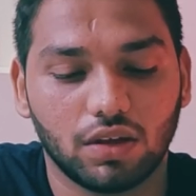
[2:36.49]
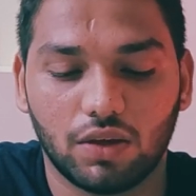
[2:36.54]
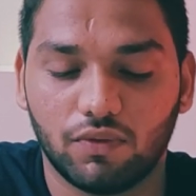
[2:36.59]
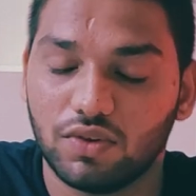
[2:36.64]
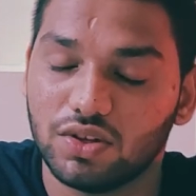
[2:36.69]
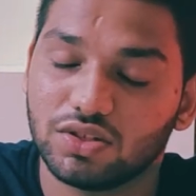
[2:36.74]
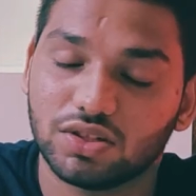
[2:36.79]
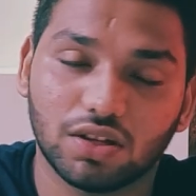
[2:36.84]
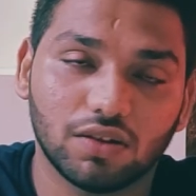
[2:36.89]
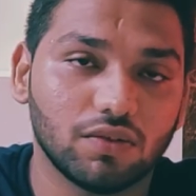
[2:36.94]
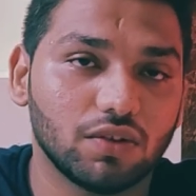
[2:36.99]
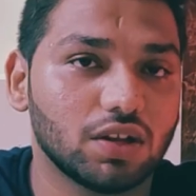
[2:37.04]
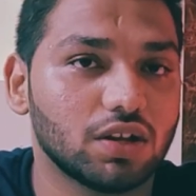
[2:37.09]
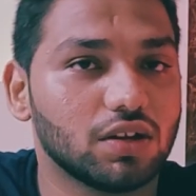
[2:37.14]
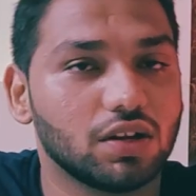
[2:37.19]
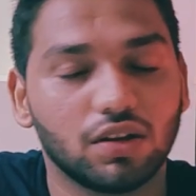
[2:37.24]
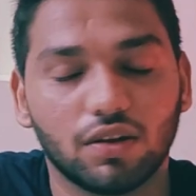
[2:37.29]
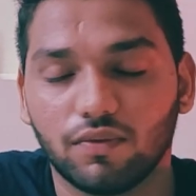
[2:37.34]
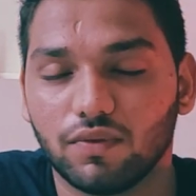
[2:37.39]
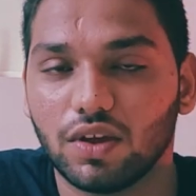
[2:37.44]
whichever
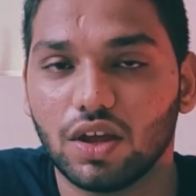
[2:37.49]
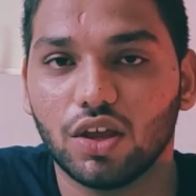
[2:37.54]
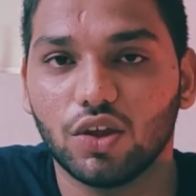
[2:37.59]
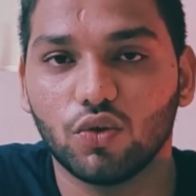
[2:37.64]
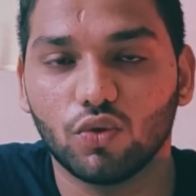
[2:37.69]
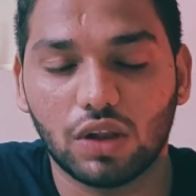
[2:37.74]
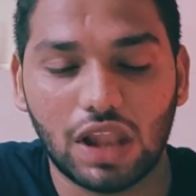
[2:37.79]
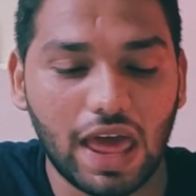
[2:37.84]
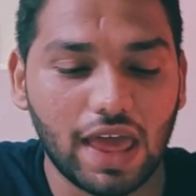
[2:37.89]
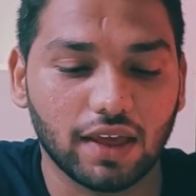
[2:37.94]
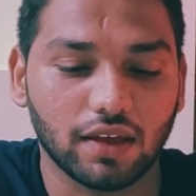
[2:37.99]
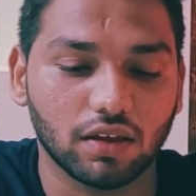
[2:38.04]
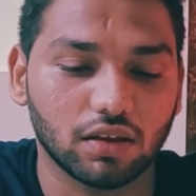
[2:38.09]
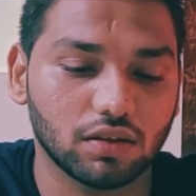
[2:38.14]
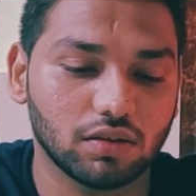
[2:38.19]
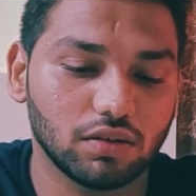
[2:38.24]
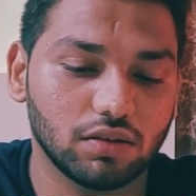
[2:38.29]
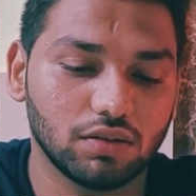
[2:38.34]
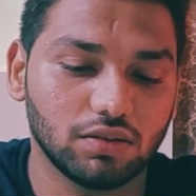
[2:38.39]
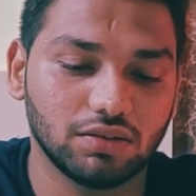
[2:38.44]
in a way you like.
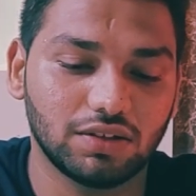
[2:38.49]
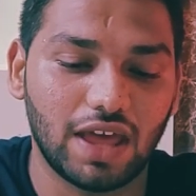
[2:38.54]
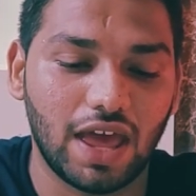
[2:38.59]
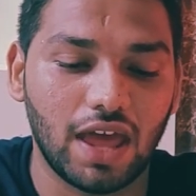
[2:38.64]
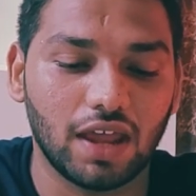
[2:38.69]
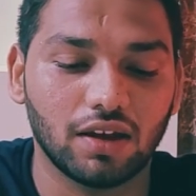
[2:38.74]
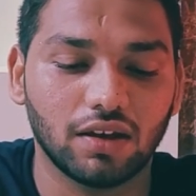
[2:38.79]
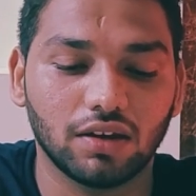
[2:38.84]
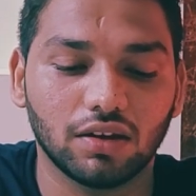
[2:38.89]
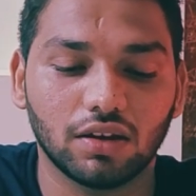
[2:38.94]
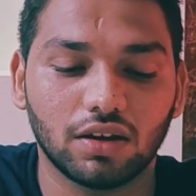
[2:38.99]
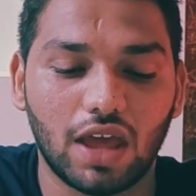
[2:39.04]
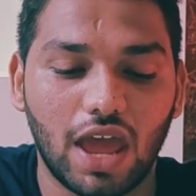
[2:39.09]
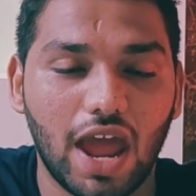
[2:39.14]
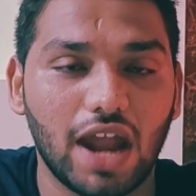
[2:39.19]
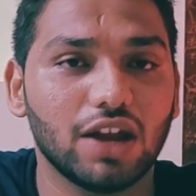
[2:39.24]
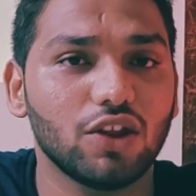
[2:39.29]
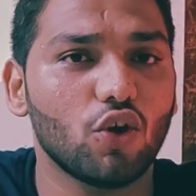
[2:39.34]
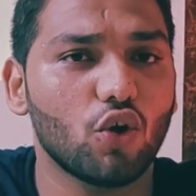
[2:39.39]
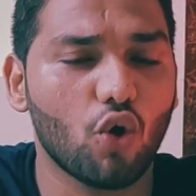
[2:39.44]
Then
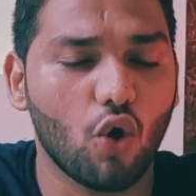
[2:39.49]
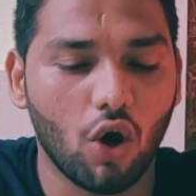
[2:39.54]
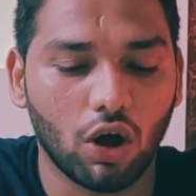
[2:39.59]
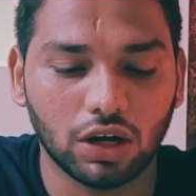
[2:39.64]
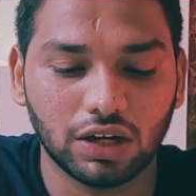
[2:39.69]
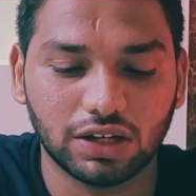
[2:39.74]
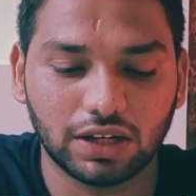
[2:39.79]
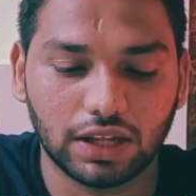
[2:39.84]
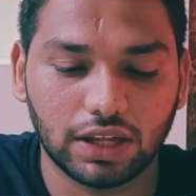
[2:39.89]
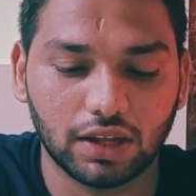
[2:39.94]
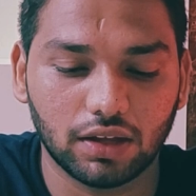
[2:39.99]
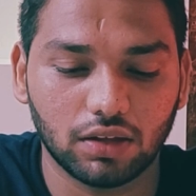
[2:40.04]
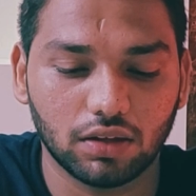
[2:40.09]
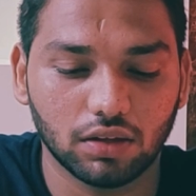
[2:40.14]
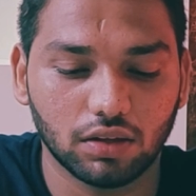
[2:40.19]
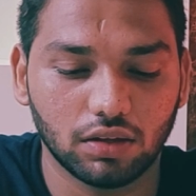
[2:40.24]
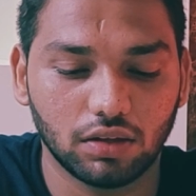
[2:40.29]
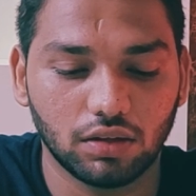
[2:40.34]
add your contact.